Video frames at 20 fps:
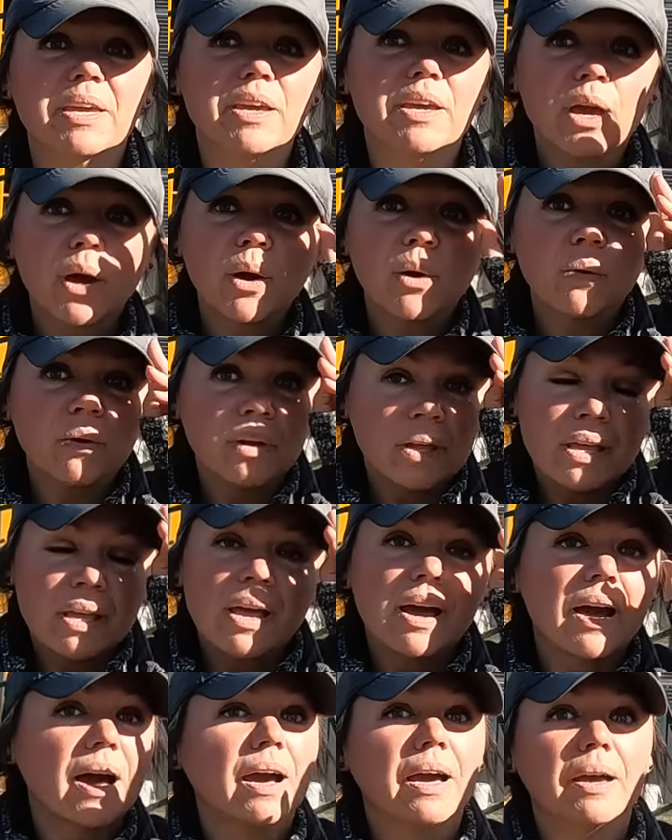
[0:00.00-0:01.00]
ago,
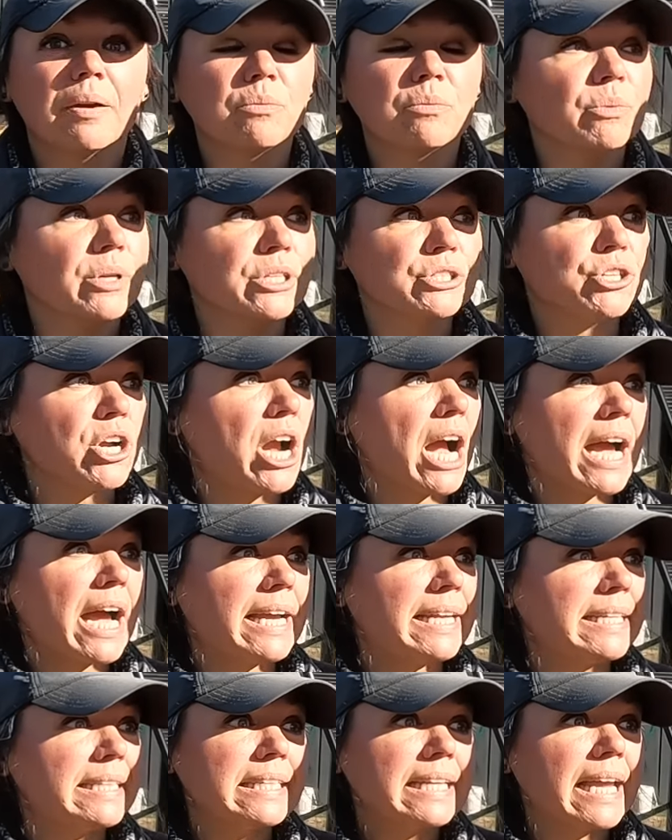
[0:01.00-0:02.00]
we
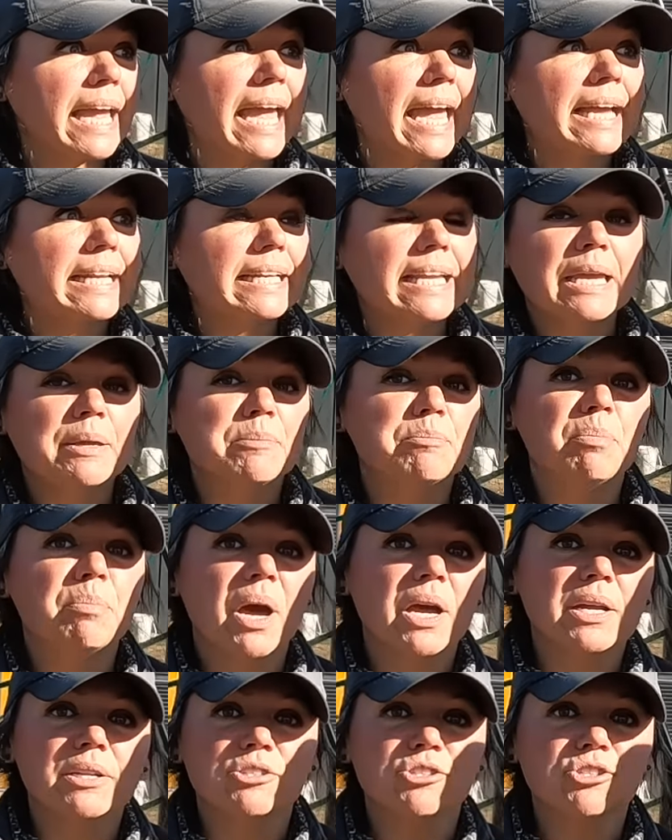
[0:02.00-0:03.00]
tried and it
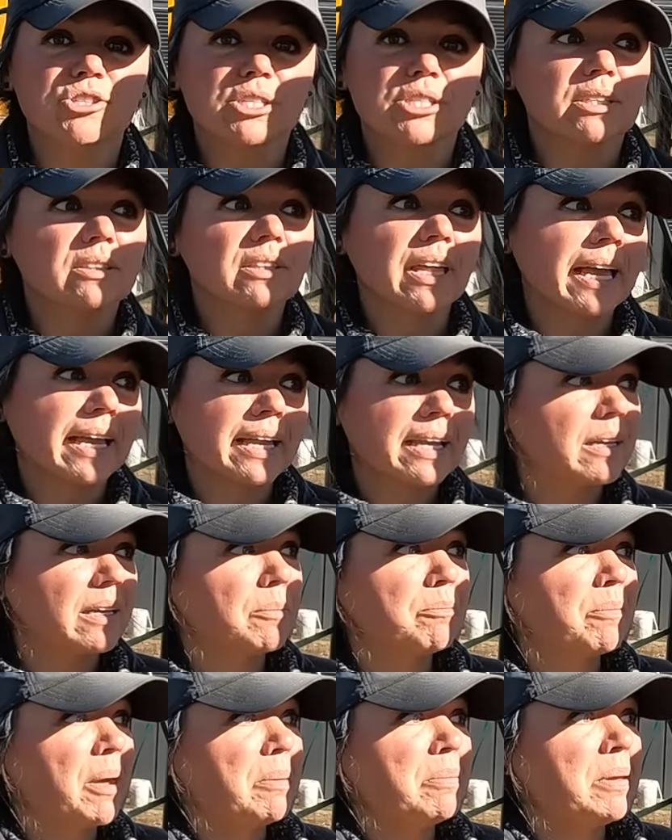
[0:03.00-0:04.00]
budged like
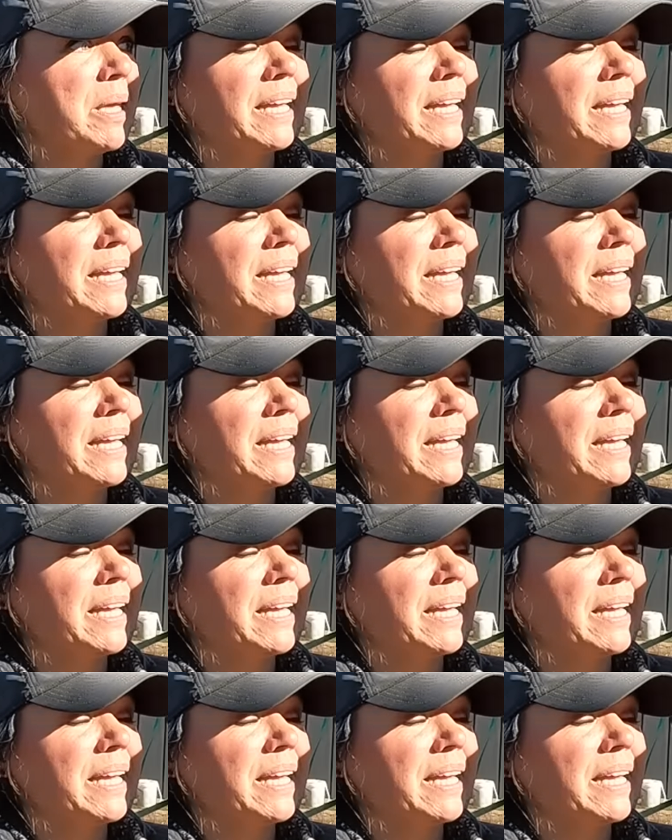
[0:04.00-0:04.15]
maybe